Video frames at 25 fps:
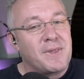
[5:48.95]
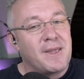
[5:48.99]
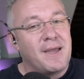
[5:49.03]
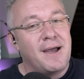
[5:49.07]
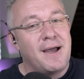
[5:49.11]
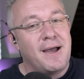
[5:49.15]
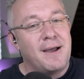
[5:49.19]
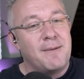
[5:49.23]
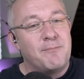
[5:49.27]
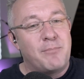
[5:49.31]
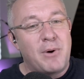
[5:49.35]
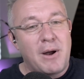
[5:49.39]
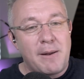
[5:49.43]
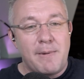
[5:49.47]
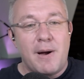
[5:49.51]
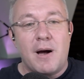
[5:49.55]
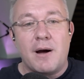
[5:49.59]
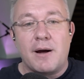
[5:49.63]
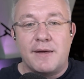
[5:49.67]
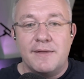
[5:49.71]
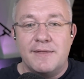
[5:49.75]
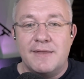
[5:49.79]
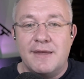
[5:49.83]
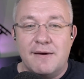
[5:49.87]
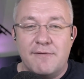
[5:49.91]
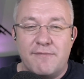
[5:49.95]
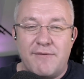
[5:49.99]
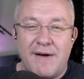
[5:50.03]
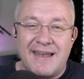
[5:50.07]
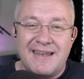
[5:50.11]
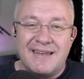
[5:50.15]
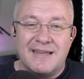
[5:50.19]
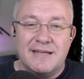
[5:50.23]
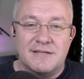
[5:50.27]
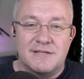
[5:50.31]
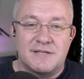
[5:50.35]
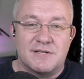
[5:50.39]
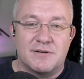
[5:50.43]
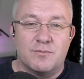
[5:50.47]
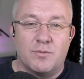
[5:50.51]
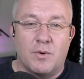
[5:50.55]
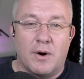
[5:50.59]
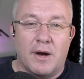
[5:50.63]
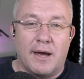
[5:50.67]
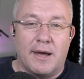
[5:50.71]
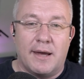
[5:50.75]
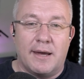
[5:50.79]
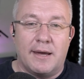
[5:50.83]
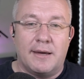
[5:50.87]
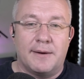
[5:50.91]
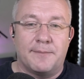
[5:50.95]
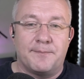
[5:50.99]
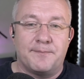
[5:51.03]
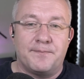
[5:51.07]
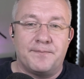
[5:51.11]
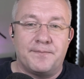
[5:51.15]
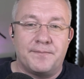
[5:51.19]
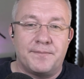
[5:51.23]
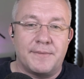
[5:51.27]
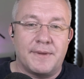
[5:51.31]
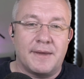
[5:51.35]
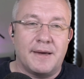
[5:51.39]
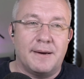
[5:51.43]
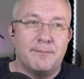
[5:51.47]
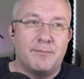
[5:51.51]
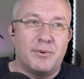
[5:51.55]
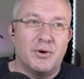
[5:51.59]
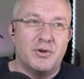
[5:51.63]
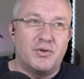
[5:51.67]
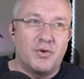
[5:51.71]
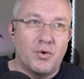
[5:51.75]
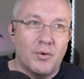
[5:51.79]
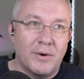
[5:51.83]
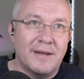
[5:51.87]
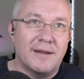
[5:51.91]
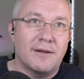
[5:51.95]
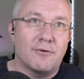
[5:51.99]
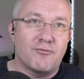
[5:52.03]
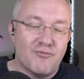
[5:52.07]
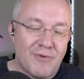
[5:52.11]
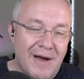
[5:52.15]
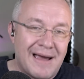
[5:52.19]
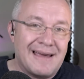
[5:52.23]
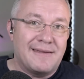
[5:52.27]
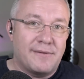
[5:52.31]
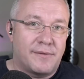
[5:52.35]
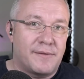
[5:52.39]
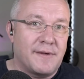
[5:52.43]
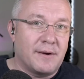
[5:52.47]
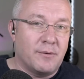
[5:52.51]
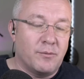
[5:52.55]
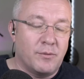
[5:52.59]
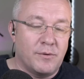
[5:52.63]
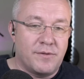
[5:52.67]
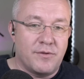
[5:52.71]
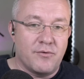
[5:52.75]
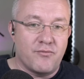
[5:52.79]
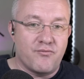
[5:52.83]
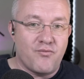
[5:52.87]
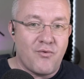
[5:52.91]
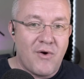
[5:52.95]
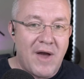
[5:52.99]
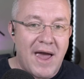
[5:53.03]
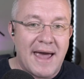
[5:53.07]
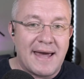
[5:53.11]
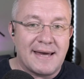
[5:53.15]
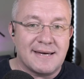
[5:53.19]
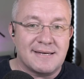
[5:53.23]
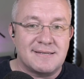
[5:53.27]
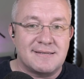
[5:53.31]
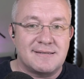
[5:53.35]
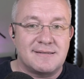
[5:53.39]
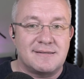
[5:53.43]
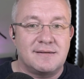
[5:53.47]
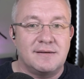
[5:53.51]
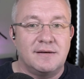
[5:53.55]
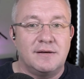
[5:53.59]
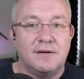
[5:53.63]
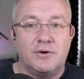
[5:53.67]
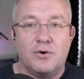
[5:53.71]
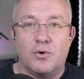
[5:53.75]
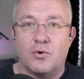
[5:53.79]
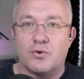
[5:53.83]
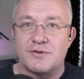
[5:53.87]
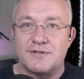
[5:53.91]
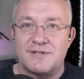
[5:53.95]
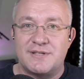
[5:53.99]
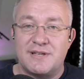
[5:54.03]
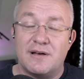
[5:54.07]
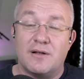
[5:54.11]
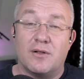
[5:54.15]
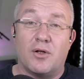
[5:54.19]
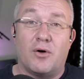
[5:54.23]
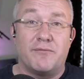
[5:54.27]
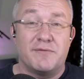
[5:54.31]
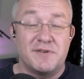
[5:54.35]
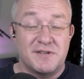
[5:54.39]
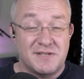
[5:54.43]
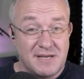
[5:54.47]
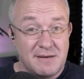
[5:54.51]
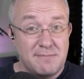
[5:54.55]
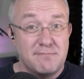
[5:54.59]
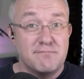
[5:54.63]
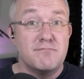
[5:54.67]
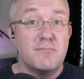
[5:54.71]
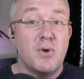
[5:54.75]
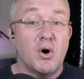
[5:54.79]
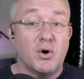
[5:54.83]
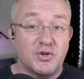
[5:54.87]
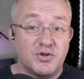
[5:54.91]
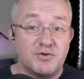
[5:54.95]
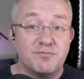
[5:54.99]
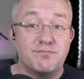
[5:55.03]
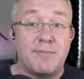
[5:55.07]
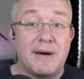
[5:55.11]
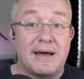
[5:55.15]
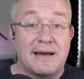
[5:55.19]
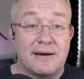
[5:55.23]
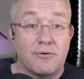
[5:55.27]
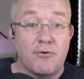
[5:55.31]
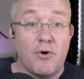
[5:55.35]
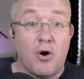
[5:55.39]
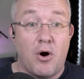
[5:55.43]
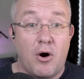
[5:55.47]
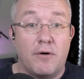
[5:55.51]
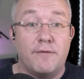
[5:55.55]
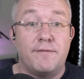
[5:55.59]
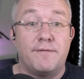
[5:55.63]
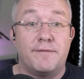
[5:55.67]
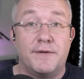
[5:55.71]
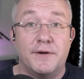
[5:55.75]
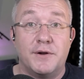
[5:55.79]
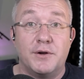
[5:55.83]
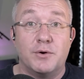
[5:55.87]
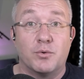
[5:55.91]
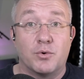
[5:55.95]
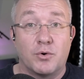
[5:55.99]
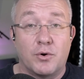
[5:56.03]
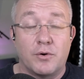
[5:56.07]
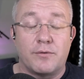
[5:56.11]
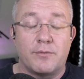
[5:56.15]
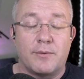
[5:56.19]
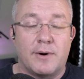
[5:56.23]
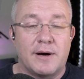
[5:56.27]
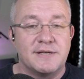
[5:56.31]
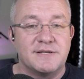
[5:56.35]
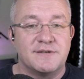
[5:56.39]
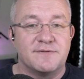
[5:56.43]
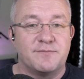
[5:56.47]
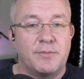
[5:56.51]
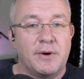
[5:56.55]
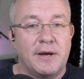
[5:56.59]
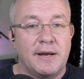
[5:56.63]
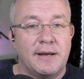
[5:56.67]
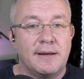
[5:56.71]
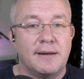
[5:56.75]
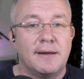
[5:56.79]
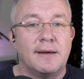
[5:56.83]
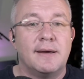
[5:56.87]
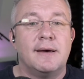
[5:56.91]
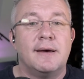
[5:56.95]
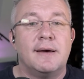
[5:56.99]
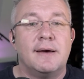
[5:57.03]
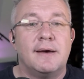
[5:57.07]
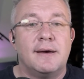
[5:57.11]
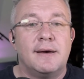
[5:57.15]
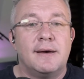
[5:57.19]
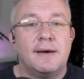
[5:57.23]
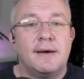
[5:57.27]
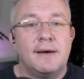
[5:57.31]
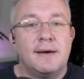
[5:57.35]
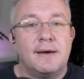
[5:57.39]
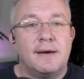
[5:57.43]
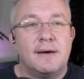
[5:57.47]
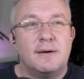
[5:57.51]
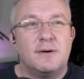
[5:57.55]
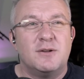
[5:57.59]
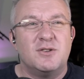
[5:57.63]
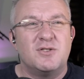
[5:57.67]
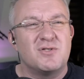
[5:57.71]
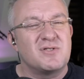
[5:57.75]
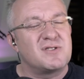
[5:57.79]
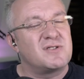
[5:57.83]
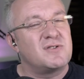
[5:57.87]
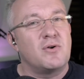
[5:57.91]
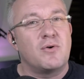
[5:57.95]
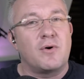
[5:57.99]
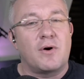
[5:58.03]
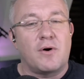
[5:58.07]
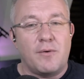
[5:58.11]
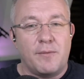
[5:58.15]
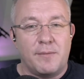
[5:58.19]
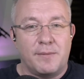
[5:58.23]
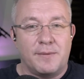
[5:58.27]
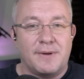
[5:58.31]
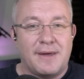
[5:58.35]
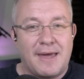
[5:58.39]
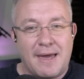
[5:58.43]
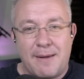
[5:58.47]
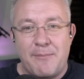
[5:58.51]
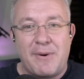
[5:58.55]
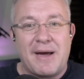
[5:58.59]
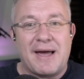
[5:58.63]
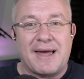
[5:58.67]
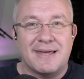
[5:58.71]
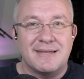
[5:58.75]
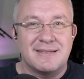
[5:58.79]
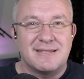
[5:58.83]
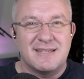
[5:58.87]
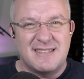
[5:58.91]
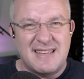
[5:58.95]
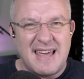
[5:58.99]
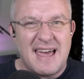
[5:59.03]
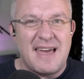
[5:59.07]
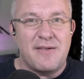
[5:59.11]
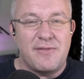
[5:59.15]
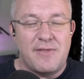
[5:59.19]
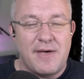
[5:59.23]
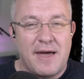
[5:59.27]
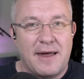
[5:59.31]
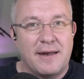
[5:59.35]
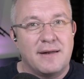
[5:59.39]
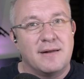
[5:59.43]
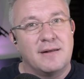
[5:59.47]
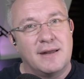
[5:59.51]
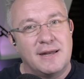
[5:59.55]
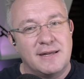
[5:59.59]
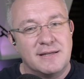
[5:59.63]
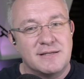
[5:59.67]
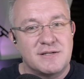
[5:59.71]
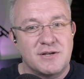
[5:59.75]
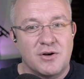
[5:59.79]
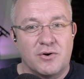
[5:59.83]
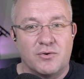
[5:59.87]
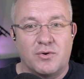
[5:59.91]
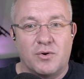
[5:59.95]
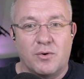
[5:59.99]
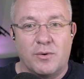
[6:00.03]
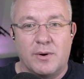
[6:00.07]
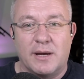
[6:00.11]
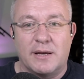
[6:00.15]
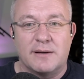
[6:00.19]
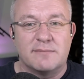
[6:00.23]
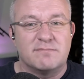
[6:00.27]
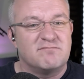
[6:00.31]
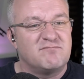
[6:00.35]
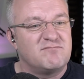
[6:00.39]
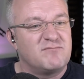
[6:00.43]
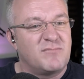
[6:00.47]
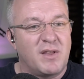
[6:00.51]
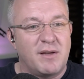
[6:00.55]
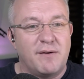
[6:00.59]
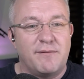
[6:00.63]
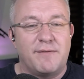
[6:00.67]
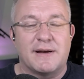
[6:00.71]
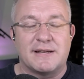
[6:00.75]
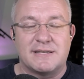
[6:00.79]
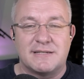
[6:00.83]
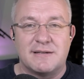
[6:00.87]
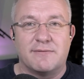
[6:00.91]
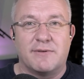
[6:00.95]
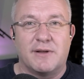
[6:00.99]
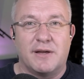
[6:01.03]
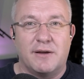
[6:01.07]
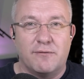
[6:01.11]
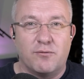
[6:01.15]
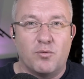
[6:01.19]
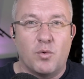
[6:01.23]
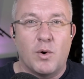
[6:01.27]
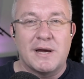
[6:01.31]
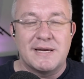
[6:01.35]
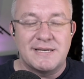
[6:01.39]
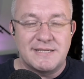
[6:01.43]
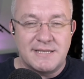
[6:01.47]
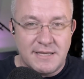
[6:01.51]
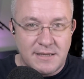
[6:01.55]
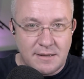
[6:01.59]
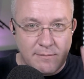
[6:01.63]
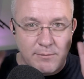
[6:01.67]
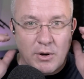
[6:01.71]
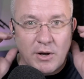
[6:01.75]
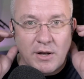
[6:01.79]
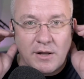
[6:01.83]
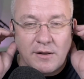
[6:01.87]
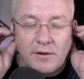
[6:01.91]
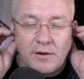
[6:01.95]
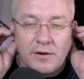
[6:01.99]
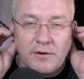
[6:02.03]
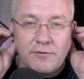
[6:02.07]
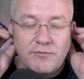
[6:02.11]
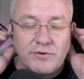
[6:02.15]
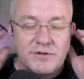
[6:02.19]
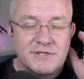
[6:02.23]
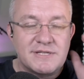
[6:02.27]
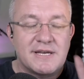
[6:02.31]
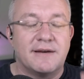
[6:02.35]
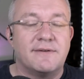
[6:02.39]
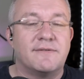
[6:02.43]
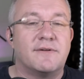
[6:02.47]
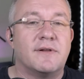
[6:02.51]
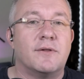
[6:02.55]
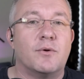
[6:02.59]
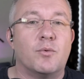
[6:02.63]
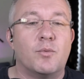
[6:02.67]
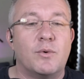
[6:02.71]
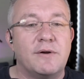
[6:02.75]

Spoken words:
By marking the event in some way, but doing the right thing with the rest, you're still obviously much better off than you would otherwise have been. Just don't get back into debt then, and in so doing, effectively, you've wasted the money that you've received in the